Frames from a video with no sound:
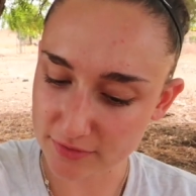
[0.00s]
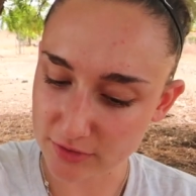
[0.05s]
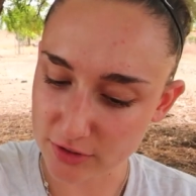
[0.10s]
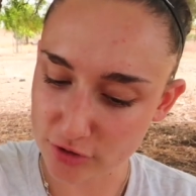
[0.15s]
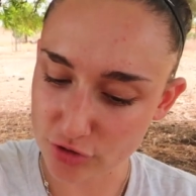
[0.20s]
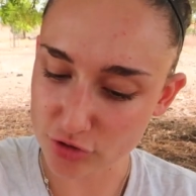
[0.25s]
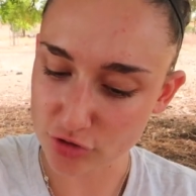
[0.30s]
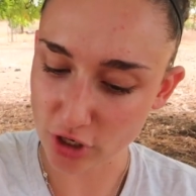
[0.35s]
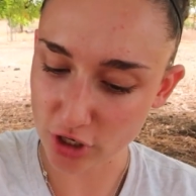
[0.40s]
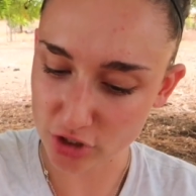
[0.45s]
of
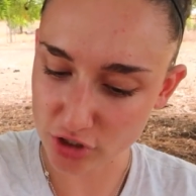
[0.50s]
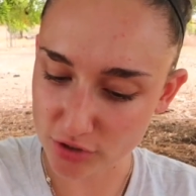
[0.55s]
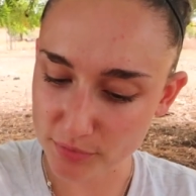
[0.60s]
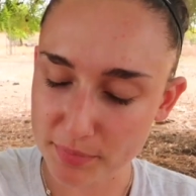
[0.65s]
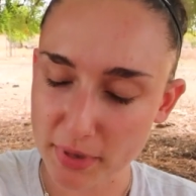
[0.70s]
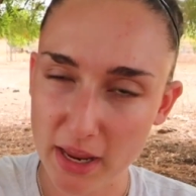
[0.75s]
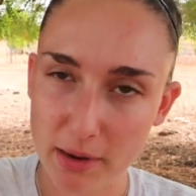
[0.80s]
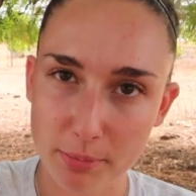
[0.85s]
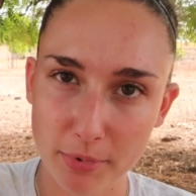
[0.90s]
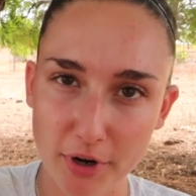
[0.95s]

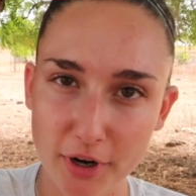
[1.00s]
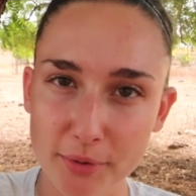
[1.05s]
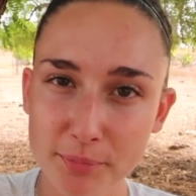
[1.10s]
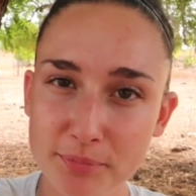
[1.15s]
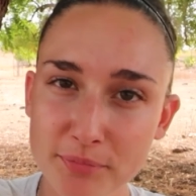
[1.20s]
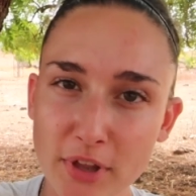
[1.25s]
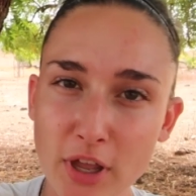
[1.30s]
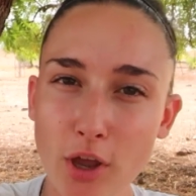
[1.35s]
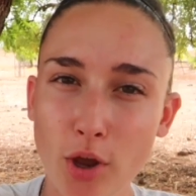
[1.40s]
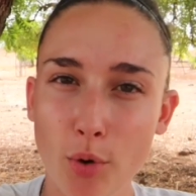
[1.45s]
construction paper
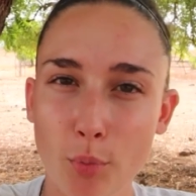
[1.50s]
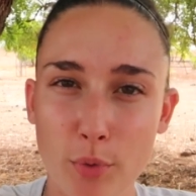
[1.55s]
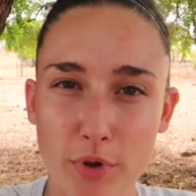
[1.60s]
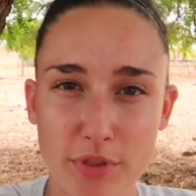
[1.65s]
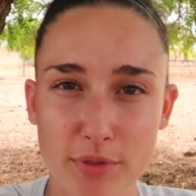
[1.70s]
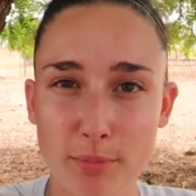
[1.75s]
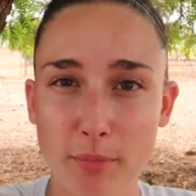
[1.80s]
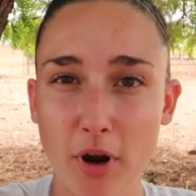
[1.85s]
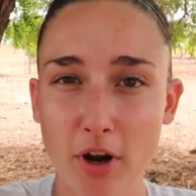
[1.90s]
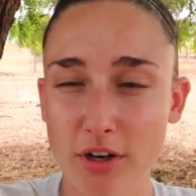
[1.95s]

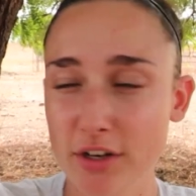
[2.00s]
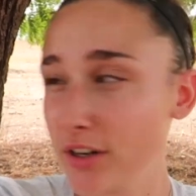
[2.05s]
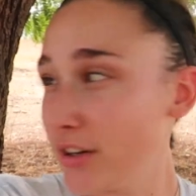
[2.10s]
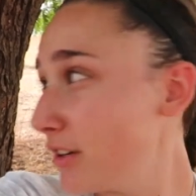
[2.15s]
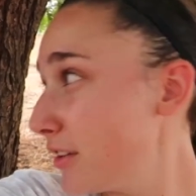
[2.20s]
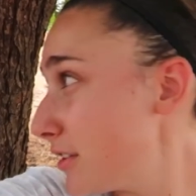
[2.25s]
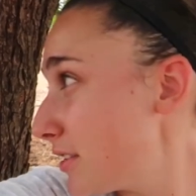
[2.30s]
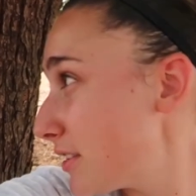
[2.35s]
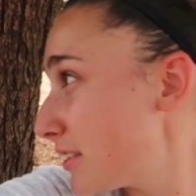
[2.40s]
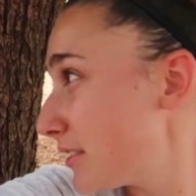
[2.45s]
with
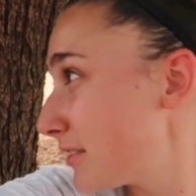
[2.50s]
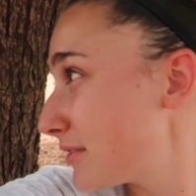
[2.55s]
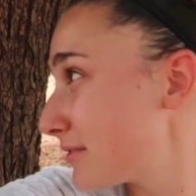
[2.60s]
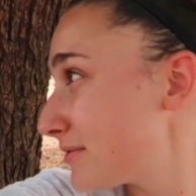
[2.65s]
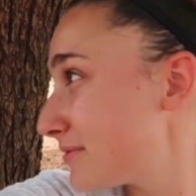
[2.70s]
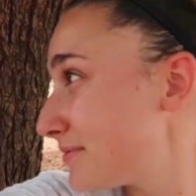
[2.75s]
markers.